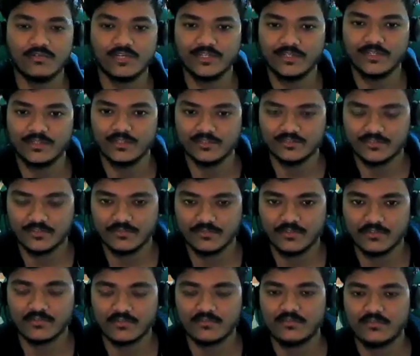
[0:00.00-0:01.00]
that industry
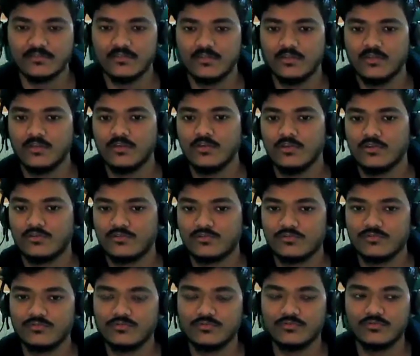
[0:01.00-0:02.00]
works.
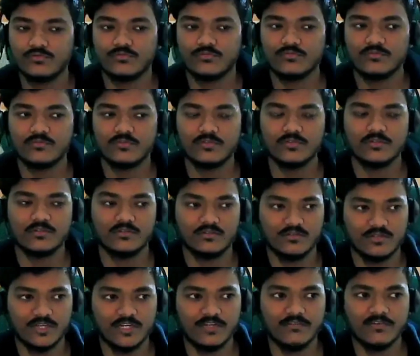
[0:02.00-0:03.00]
So
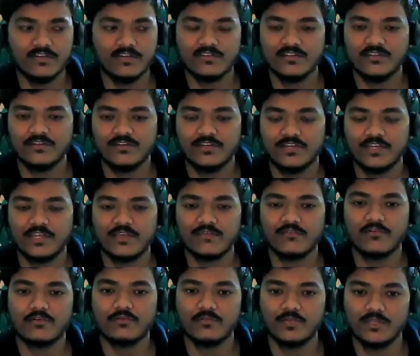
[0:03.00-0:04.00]
that was intriguing
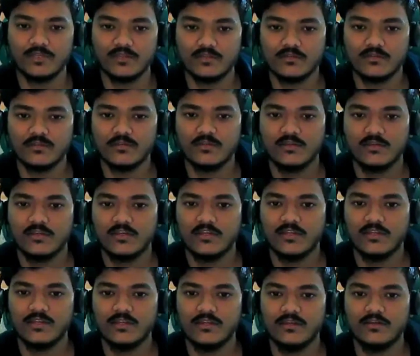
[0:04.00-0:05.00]
for me,
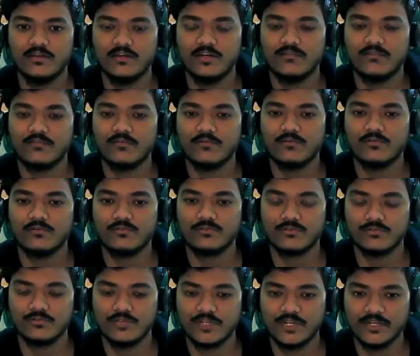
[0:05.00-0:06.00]
and I followed
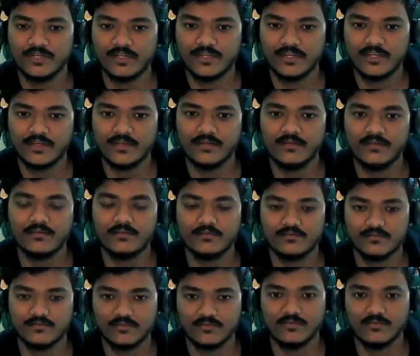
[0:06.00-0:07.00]
through that, and
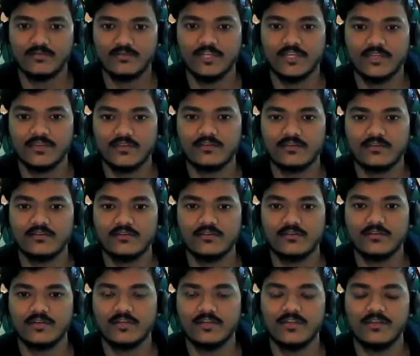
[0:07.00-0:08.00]
like
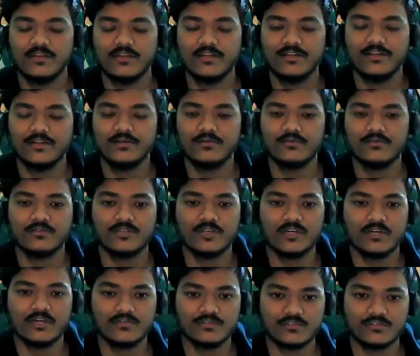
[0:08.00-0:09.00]
I landed on the
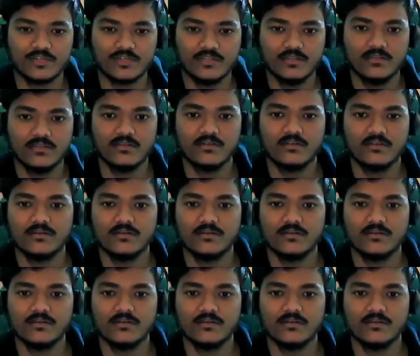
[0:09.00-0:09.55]
Outscal